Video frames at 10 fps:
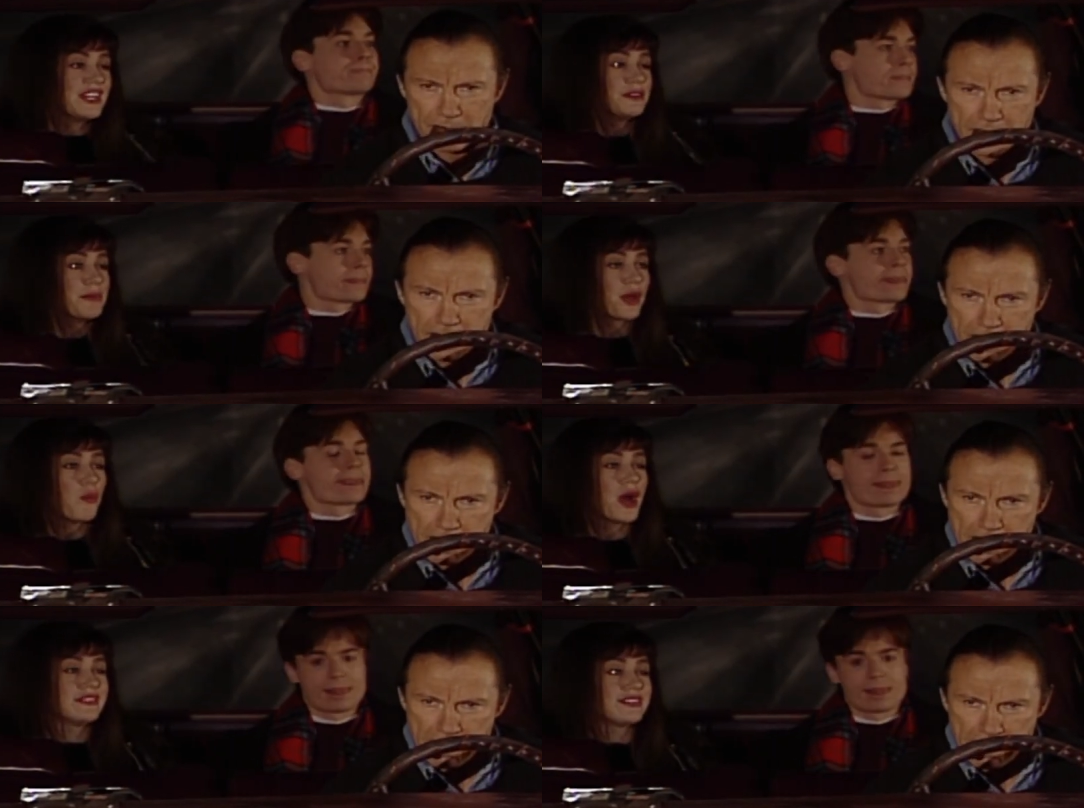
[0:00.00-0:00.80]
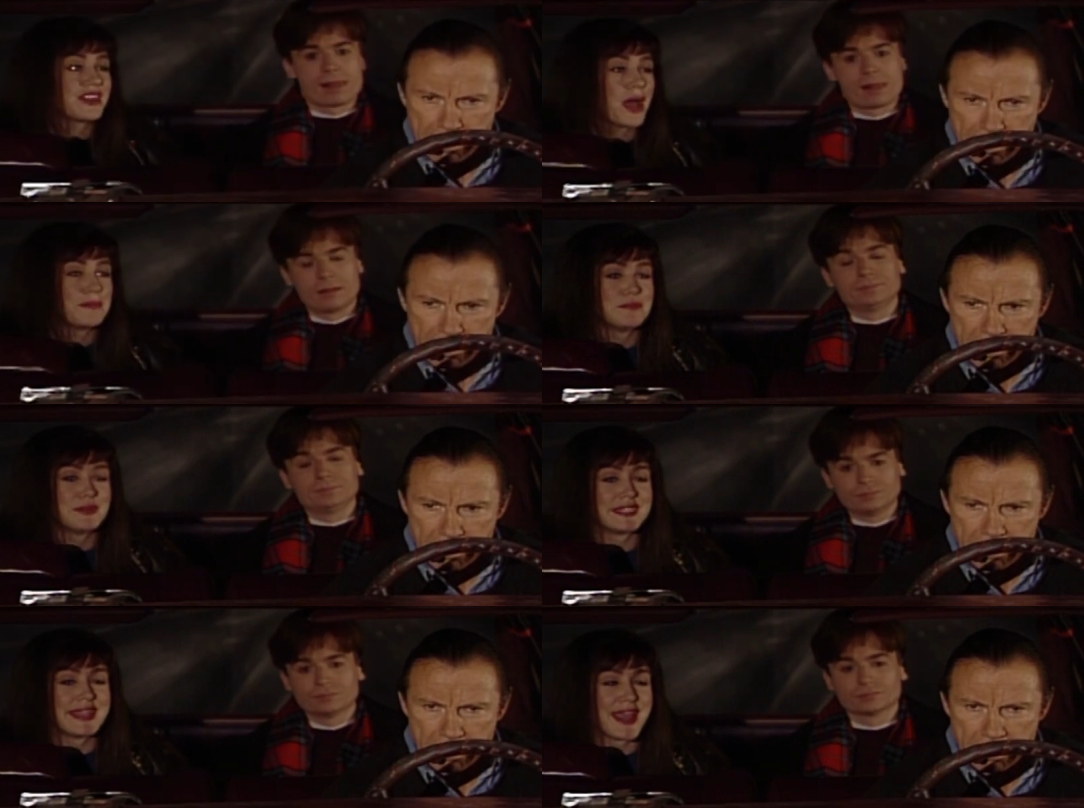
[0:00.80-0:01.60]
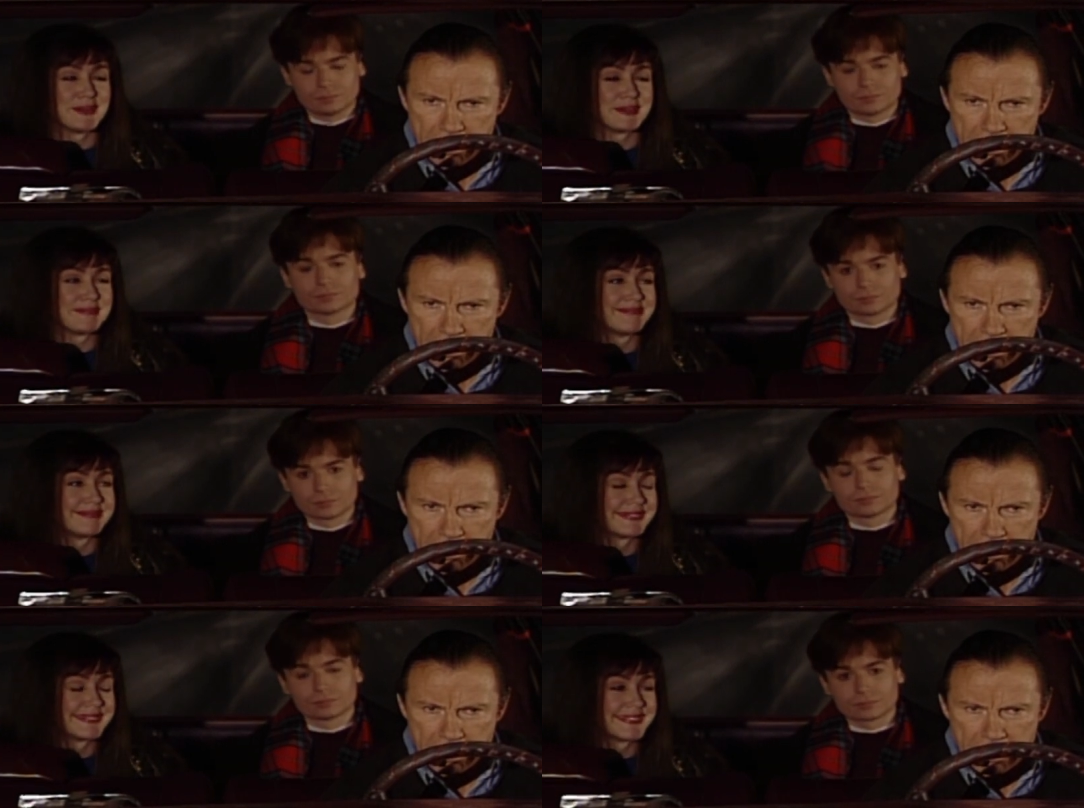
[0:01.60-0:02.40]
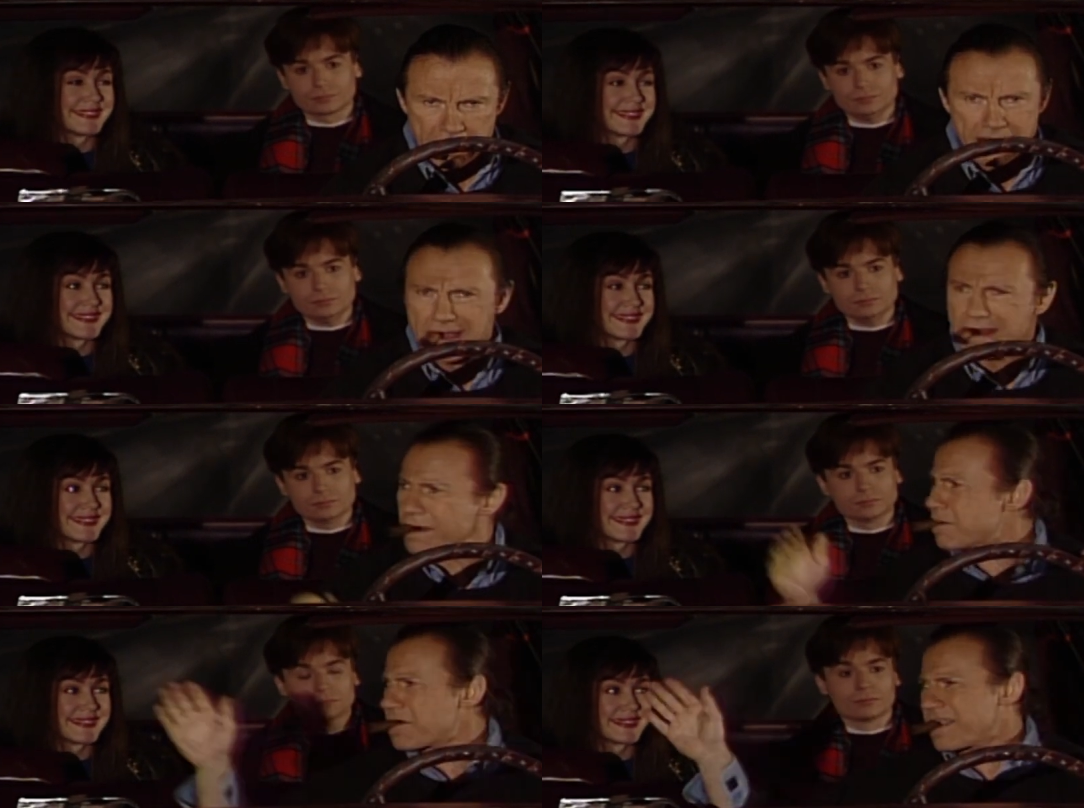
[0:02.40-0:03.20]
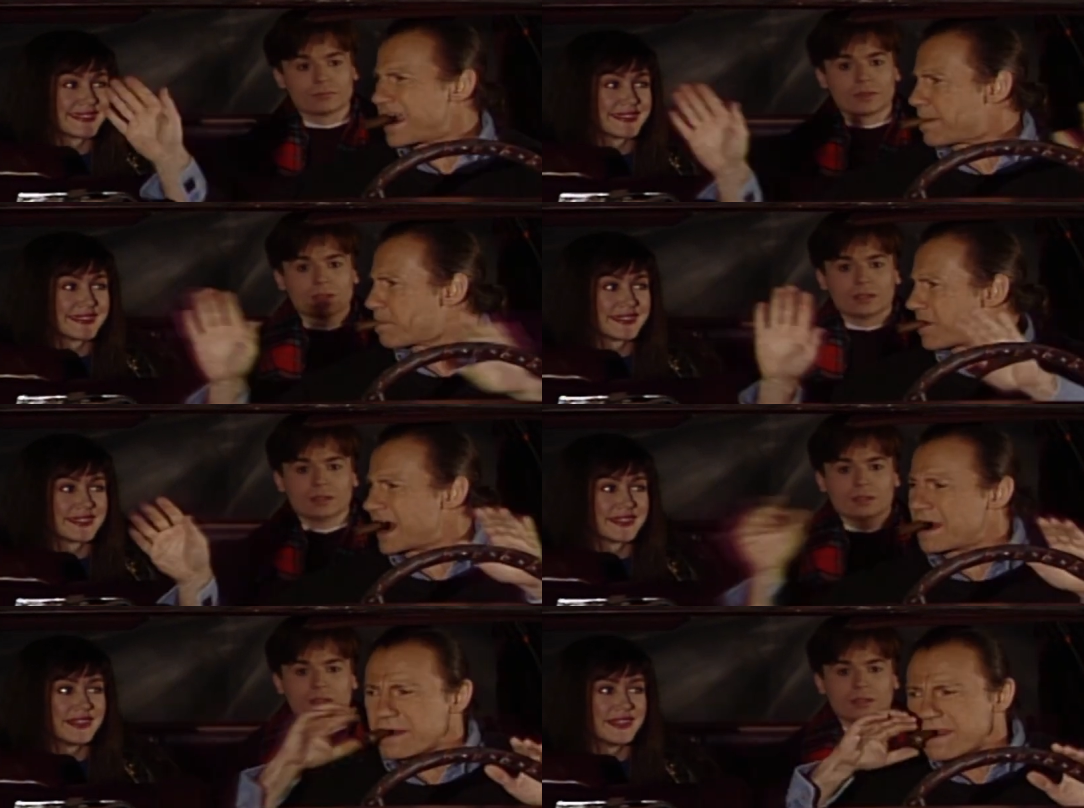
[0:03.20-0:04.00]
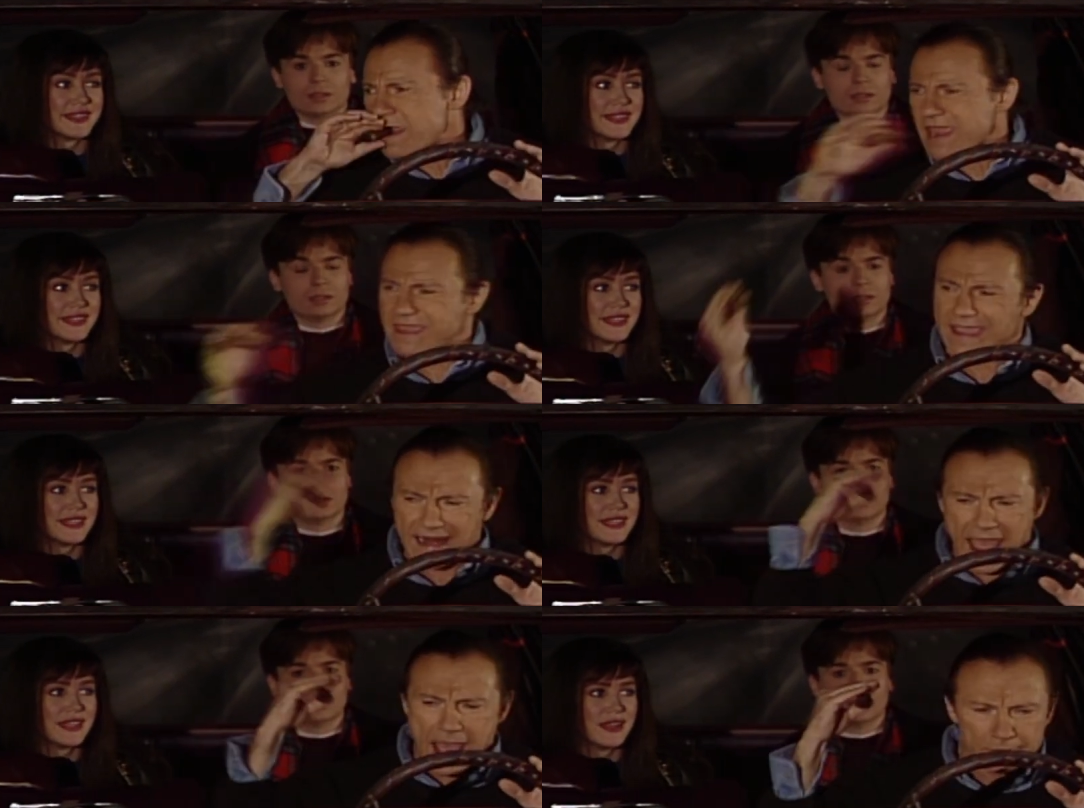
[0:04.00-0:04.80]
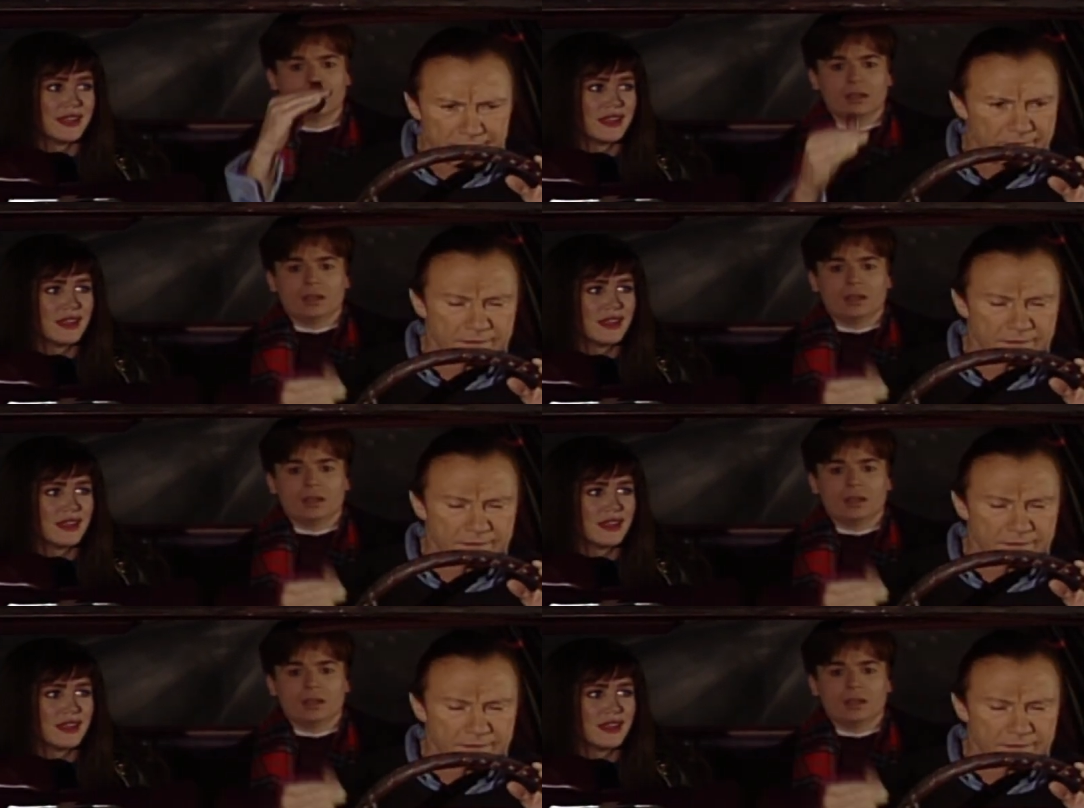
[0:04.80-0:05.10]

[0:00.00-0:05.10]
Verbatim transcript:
Speaker 1: need to make one stop in Midtown.
Speaker 2: No, no stuff. Sorry. Get out.